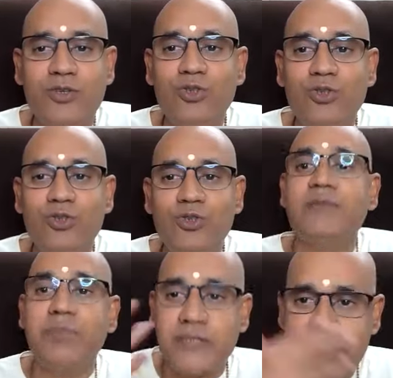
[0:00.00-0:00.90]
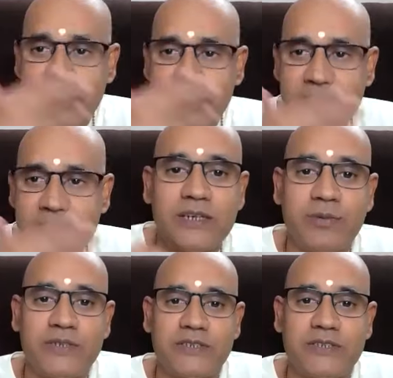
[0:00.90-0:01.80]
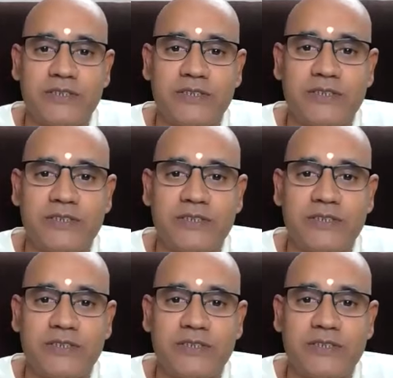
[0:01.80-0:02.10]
you only sympathize with that person.